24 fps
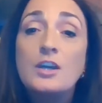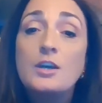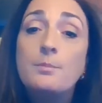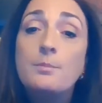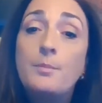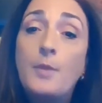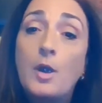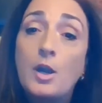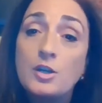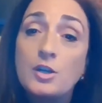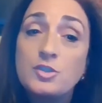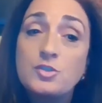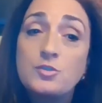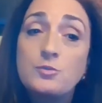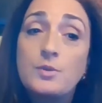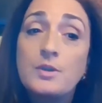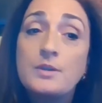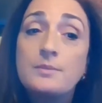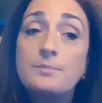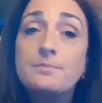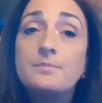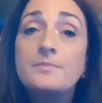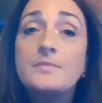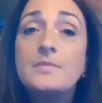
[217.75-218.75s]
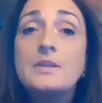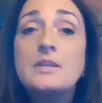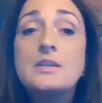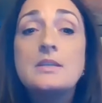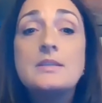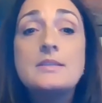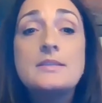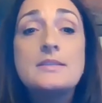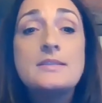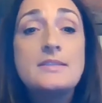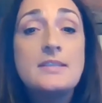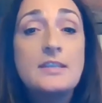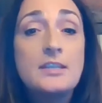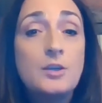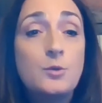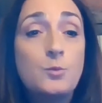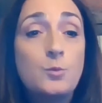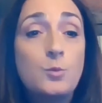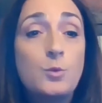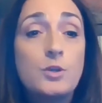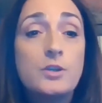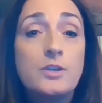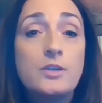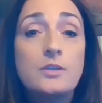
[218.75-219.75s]
marjoram,
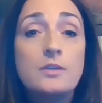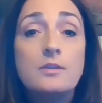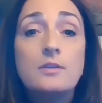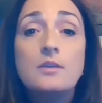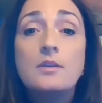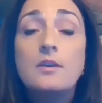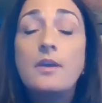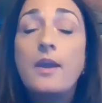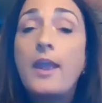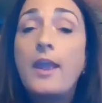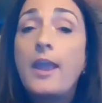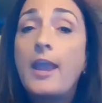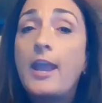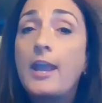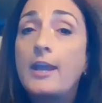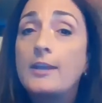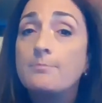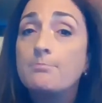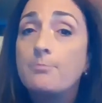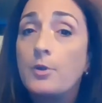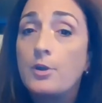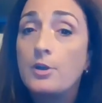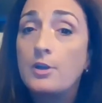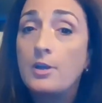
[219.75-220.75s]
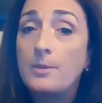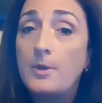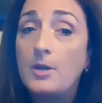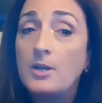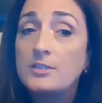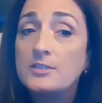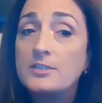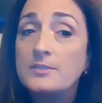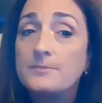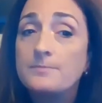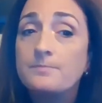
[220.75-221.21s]
cedarwood, and bergamot.